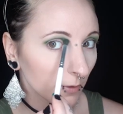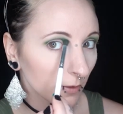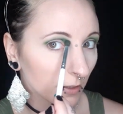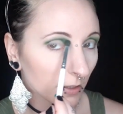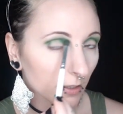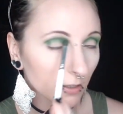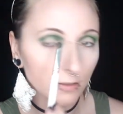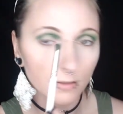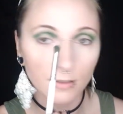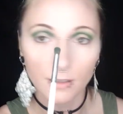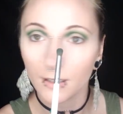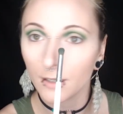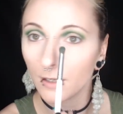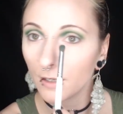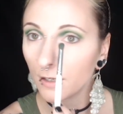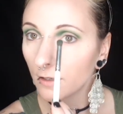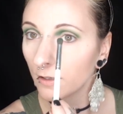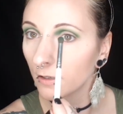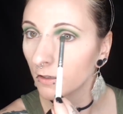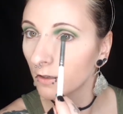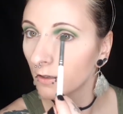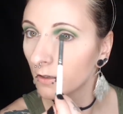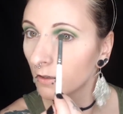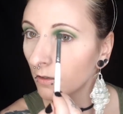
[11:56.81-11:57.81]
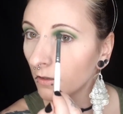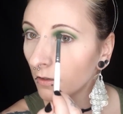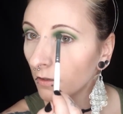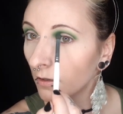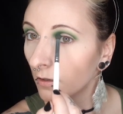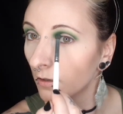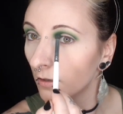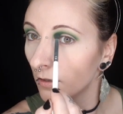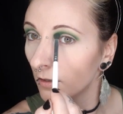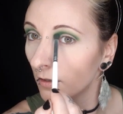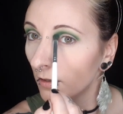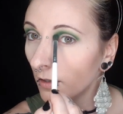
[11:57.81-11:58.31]
into here,
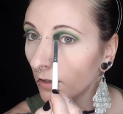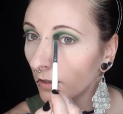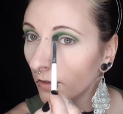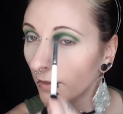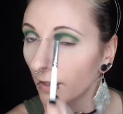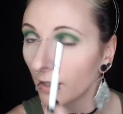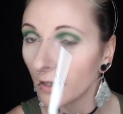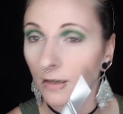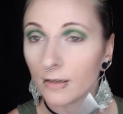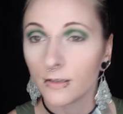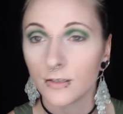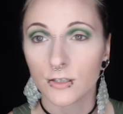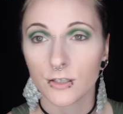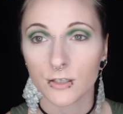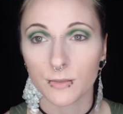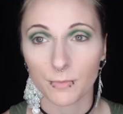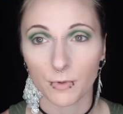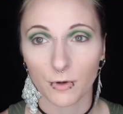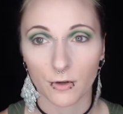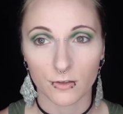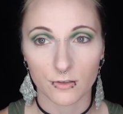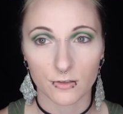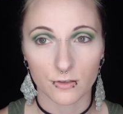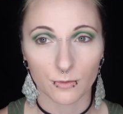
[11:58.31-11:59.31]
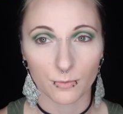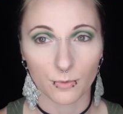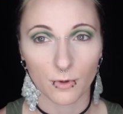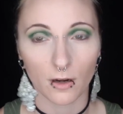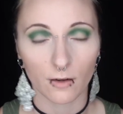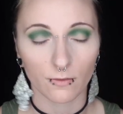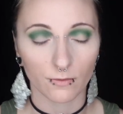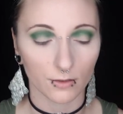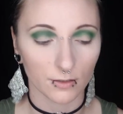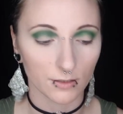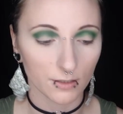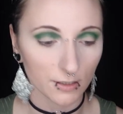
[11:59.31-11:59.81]
and that is just personal preference